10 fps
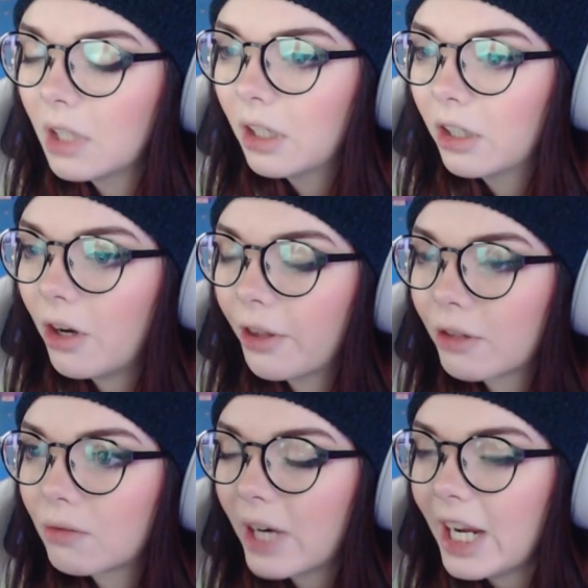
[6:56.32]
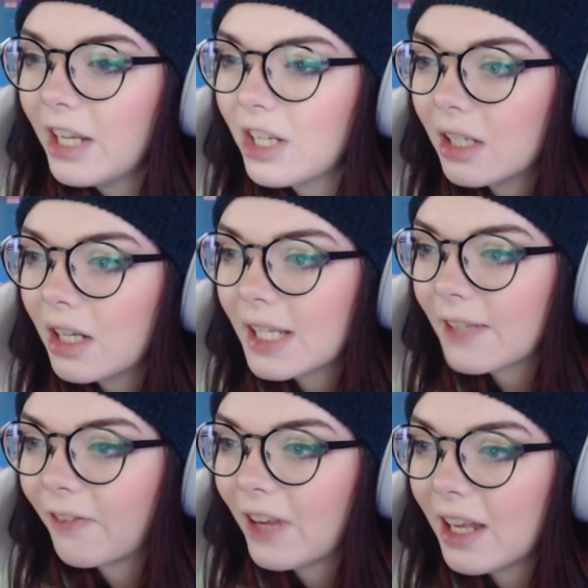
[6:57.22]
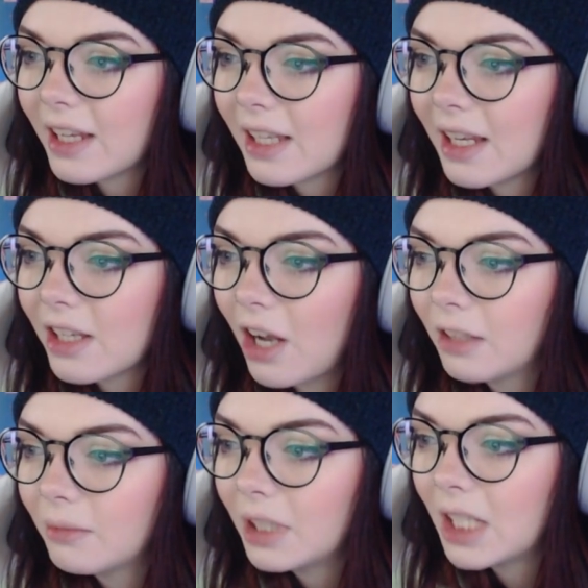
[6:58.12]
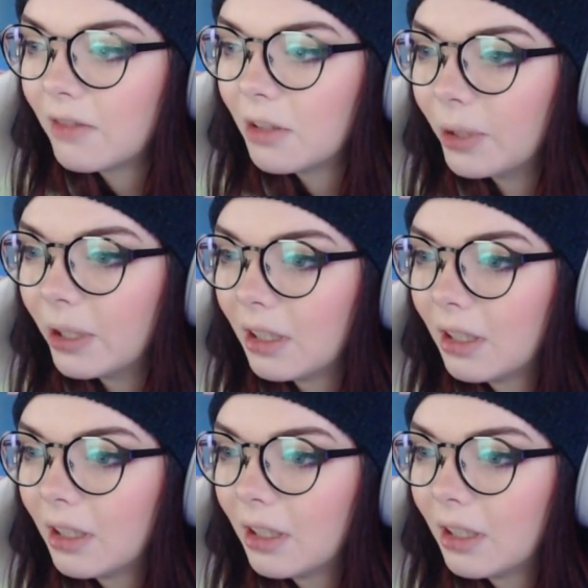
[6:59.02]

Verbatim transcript: God, the rage in his face is unbelievable.